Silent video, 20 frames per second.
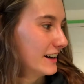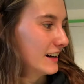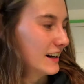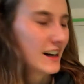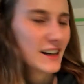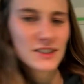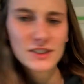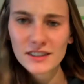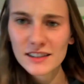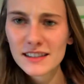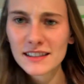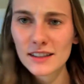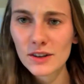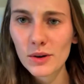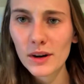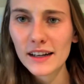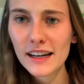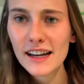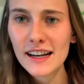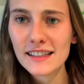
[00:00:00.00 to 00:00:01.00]
it's honestly
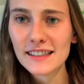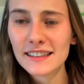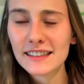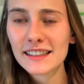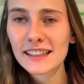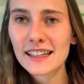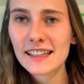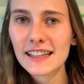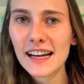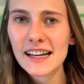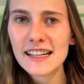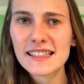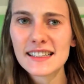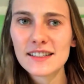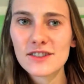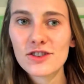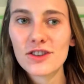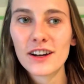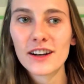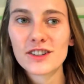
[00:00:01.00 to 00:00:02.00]
quite nice. It's like a nice
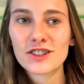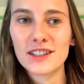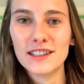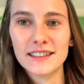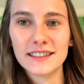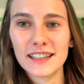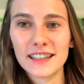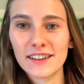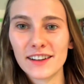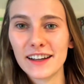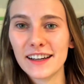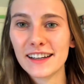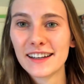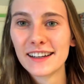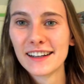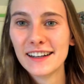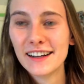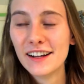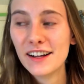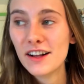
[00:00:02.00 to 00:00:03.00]
introduction to like
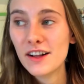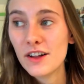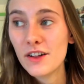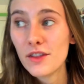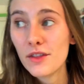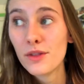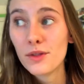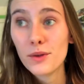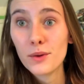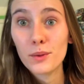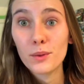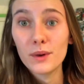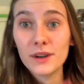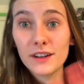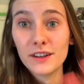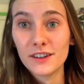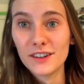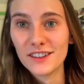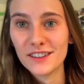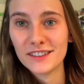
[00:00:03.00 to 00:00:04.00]
the
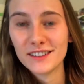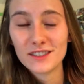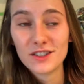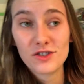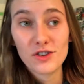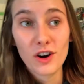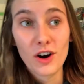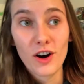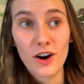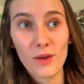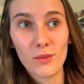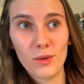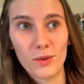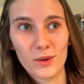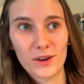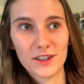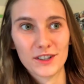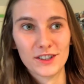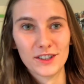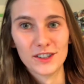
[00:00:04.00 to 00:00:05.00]
real job
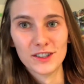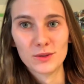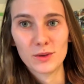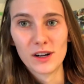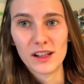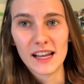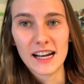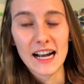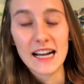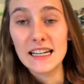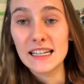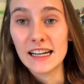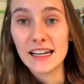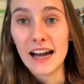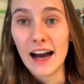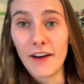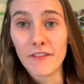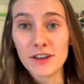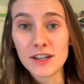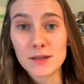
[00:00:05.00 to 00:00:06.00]
world, where like I didn't
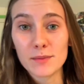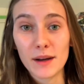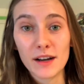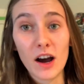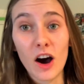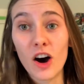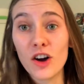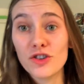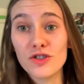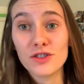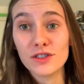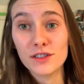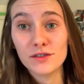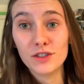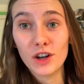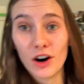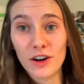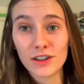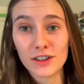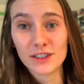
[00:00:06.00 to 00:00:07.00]
have to spend hundreds of
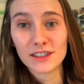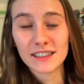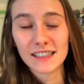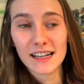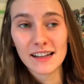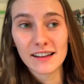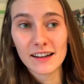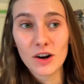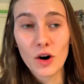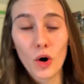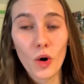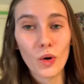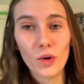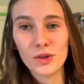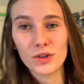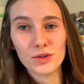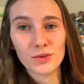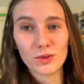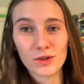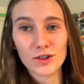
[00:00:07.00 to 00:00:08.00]
dollars to get like a whole
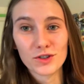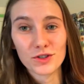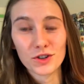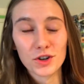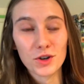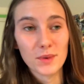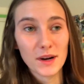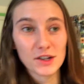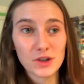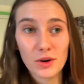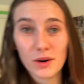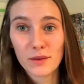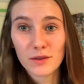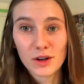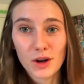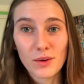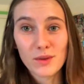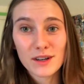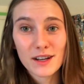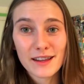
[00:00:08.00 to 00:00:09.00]
new wardrobe. I don't have to
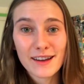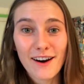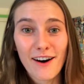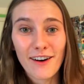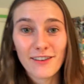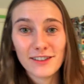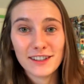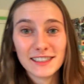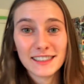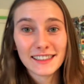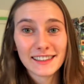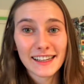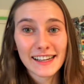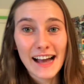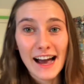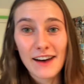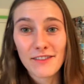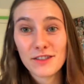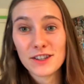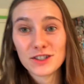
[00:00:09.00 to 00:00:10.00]
go into the office and like
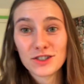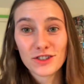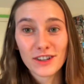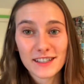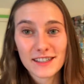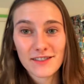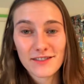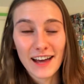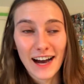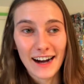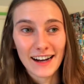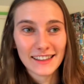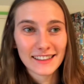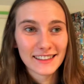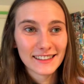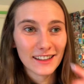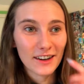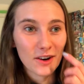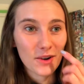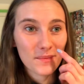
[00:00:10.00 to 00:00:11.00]
have the stress of that.
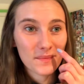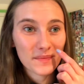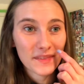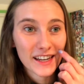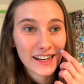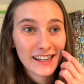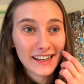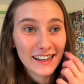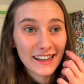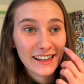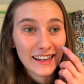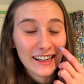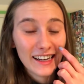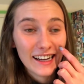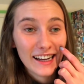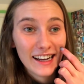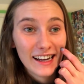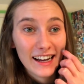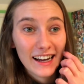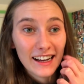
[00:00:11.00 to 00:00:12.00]
So
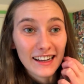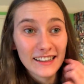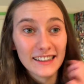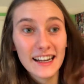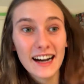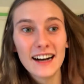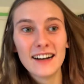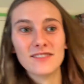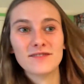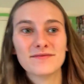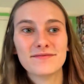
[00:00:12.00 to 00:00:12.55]
yeah,